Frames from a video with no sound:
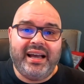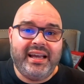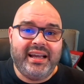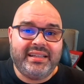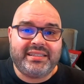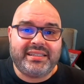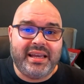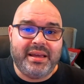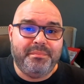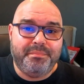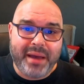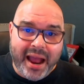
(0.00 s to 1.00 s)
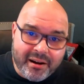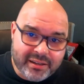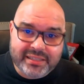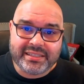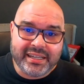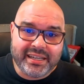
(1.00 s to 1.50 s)
It's
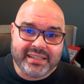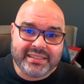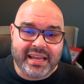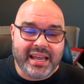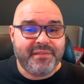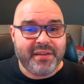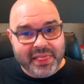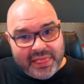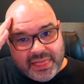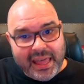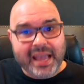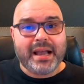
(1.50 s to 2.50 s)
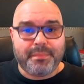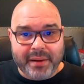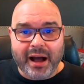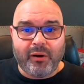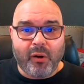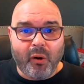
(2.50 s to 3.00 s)
embarrassing to even think
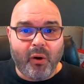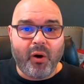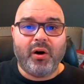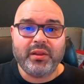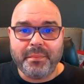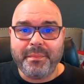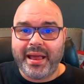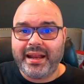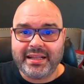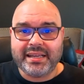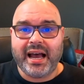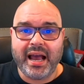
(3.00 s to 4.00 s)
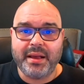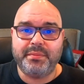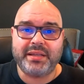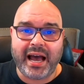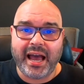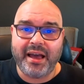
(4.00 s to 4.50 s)
about all the many times
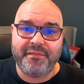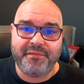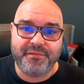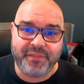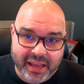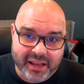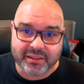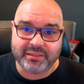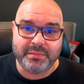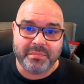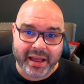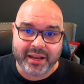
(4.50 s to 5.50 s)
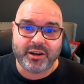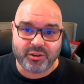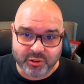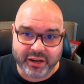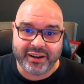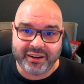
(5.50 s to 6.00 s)
I have failed in my
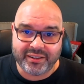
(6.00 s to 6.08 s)
career.